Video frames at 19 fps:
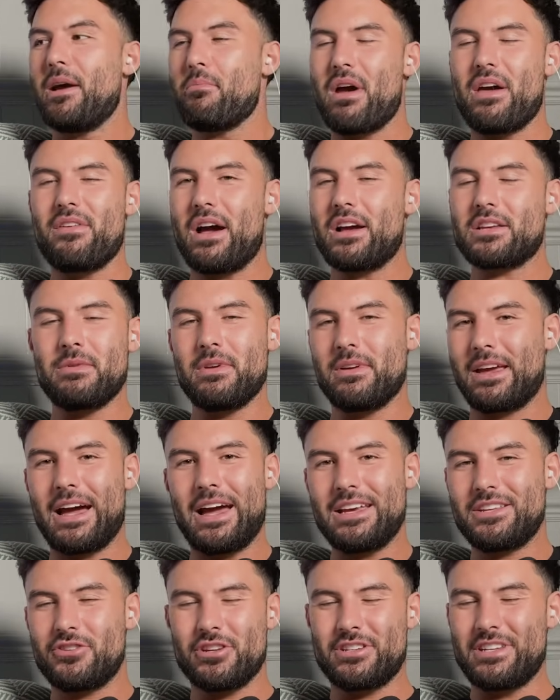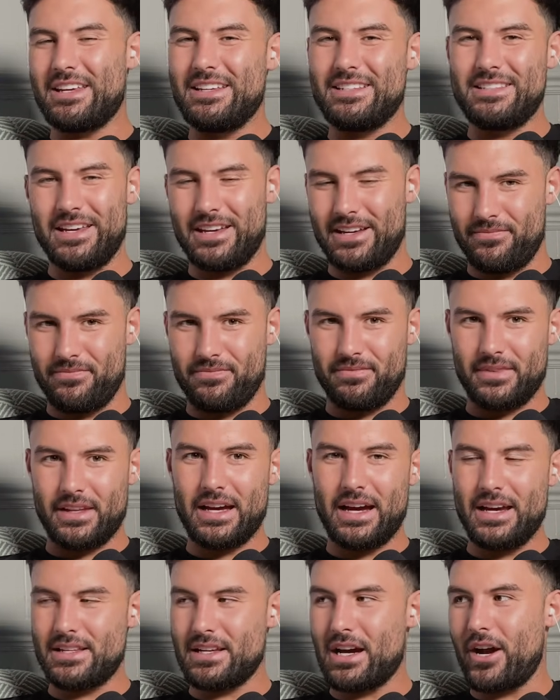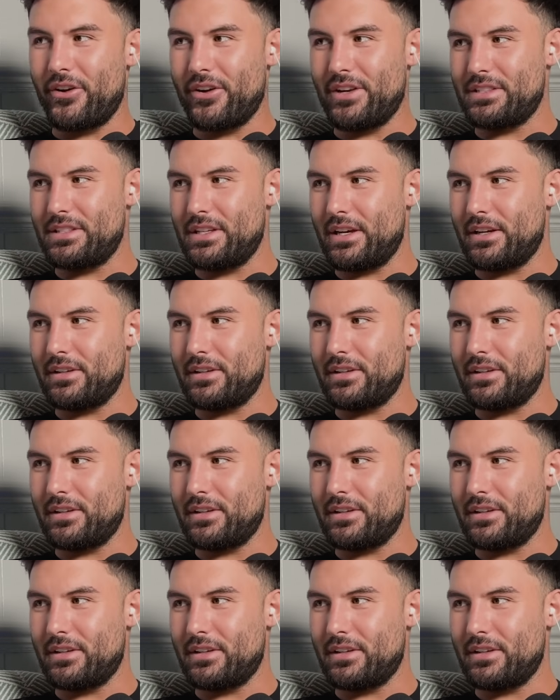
But that's mean guys are just easier. Guys are easier.